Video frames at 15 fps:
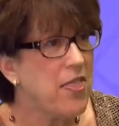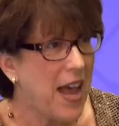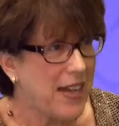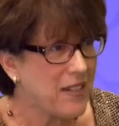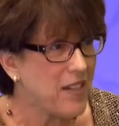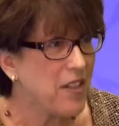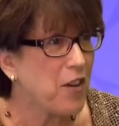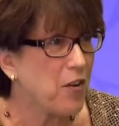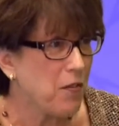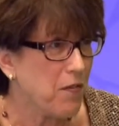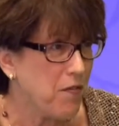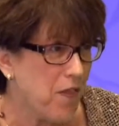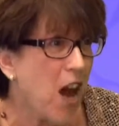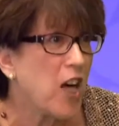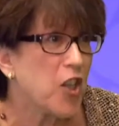that's their
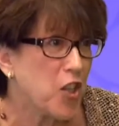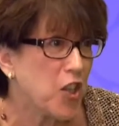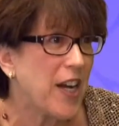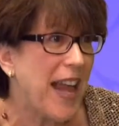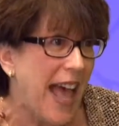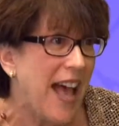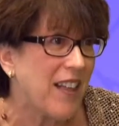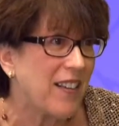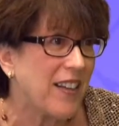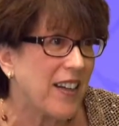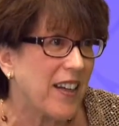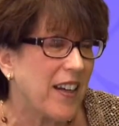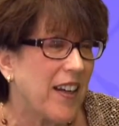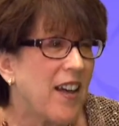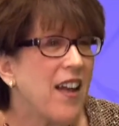
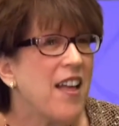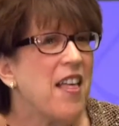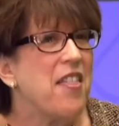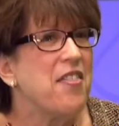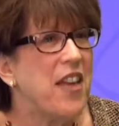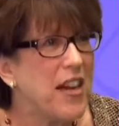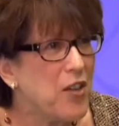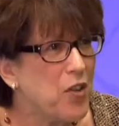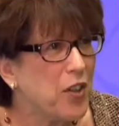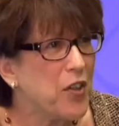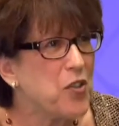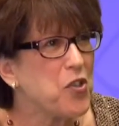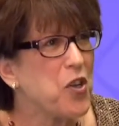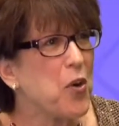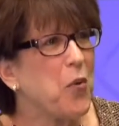functionality, then you
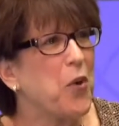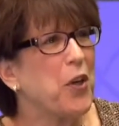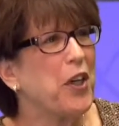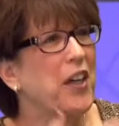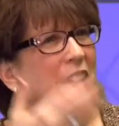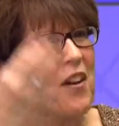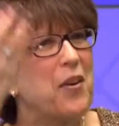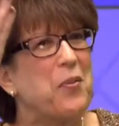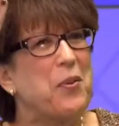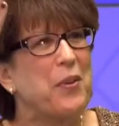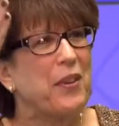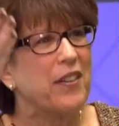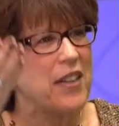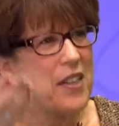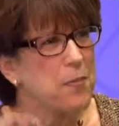can start working on,
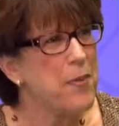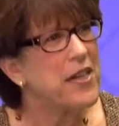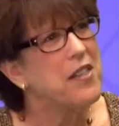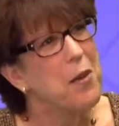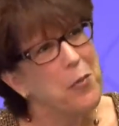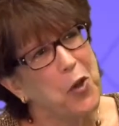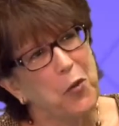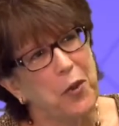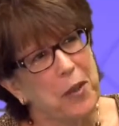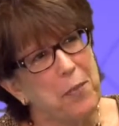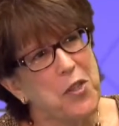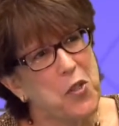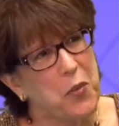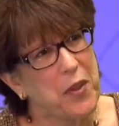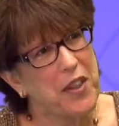well, let's make some
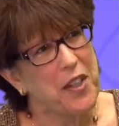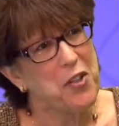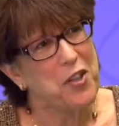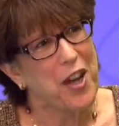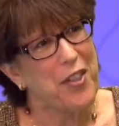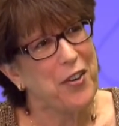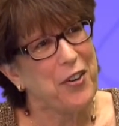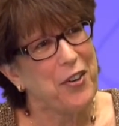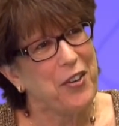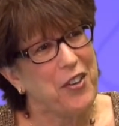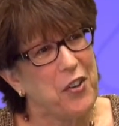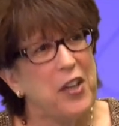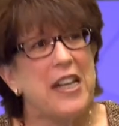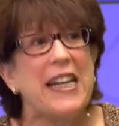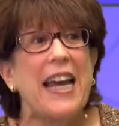agreements with each other.
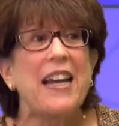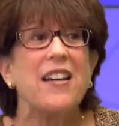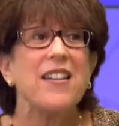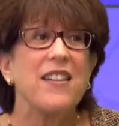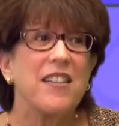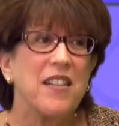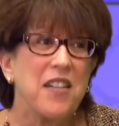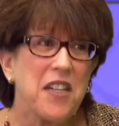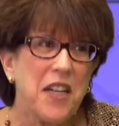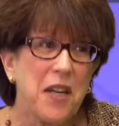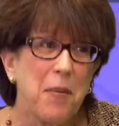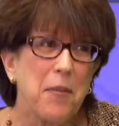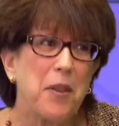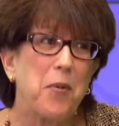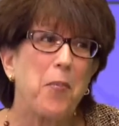You can get into the
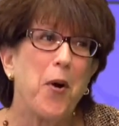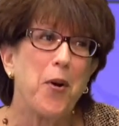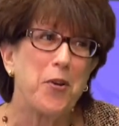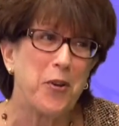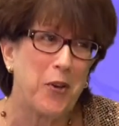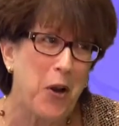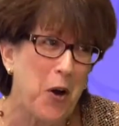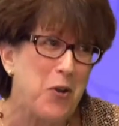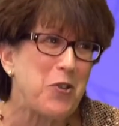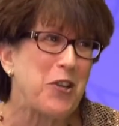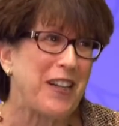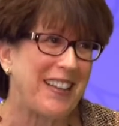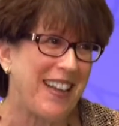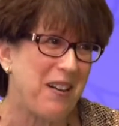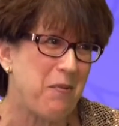team and the partner
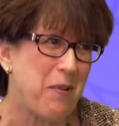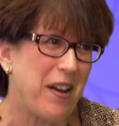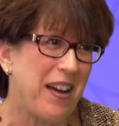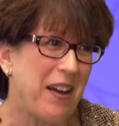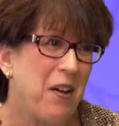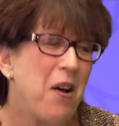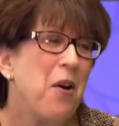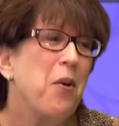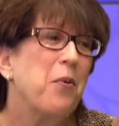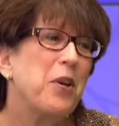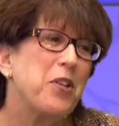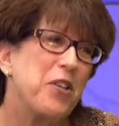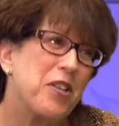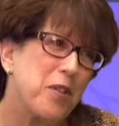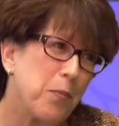coaching that way,
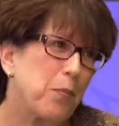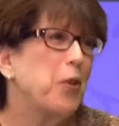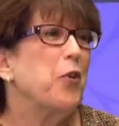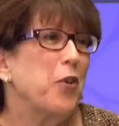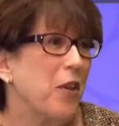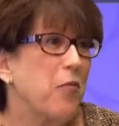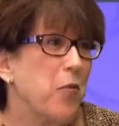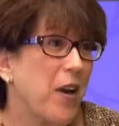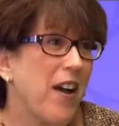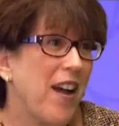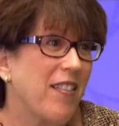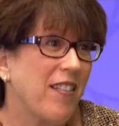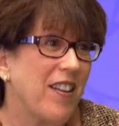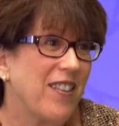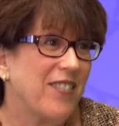which is the beauty of what
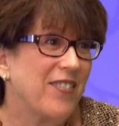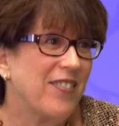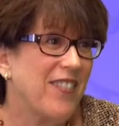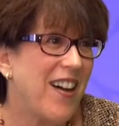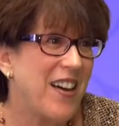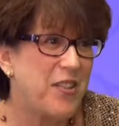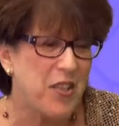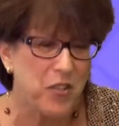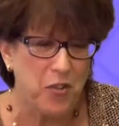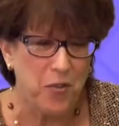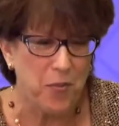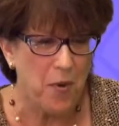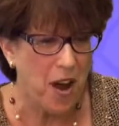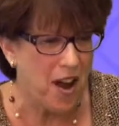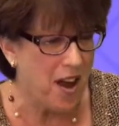I love.
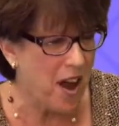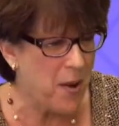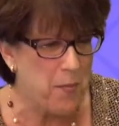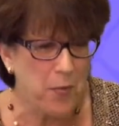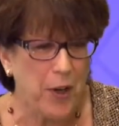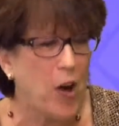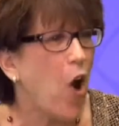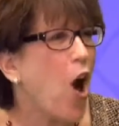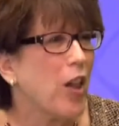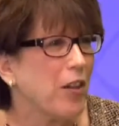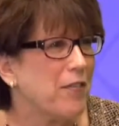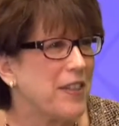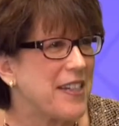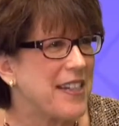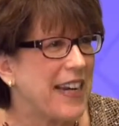I bring all
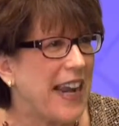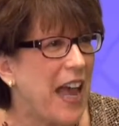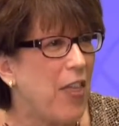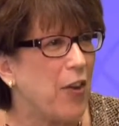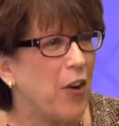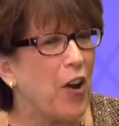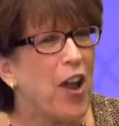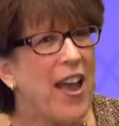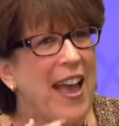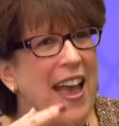of it together.